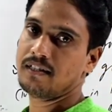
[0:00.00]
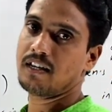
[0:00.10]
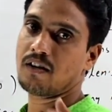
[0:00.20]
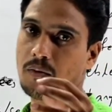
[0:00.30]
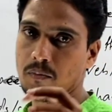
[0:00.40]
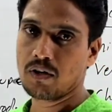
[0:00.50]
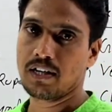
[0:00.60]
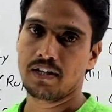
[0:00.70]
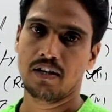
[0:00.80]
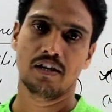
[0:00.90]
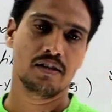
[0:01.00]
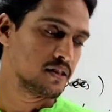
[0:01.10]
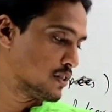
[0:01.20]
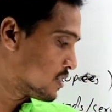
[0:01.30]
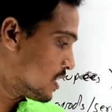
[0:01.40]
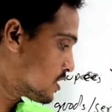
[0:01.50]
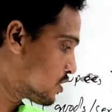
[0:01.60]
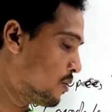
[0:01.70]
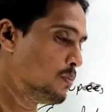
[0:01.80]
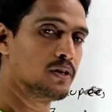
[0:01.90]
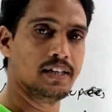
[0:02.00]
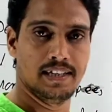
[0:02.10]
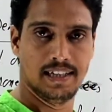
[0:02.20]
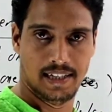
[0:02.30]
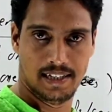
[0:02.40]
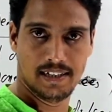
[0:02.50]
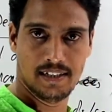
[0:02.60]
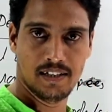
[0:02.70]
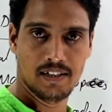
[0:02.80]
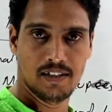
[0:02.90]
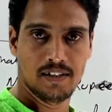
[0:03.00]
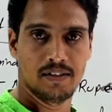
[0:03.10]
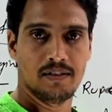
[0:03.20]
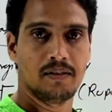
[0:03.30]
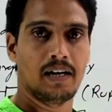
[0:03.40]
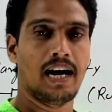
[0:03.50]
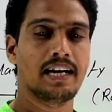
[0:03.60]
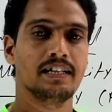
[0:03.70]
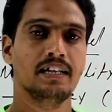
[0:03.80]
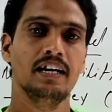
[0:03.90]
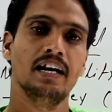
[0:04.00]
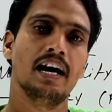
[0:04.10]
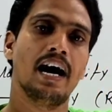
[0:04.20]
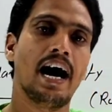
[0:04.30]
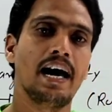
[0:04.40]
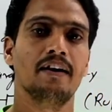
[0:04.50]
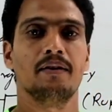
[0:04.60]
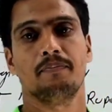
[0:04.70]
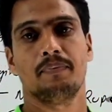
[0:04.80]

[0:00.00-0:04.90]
the commodity or such commodity at the higher